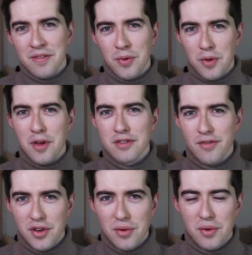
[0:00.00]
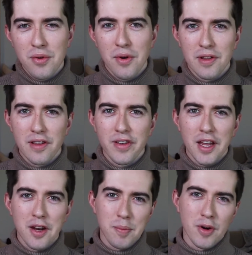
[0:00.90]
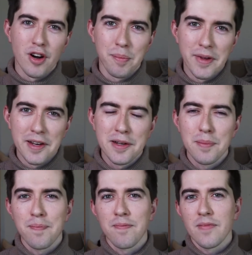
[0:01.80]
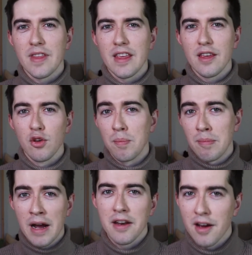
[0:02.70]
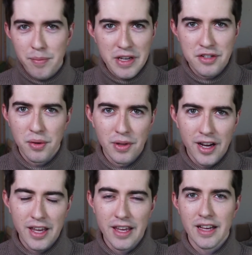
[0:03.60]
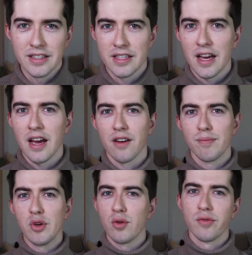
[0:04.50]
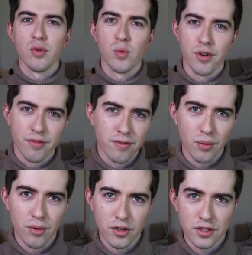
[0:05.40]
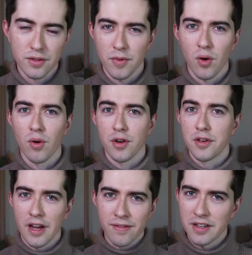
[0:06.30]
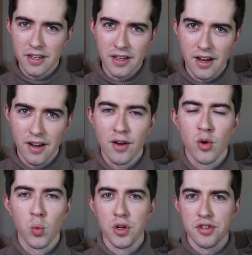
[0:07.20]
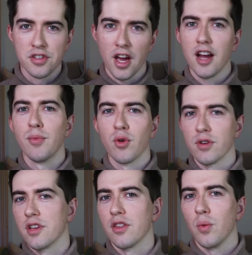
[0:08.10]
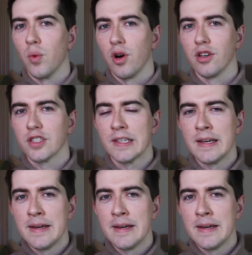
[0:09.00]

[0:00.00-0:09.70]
for those of you who are living in an apartment, you might not be so lucky as to have beautiful wood floors, or definitely not wood sideboards on the walls.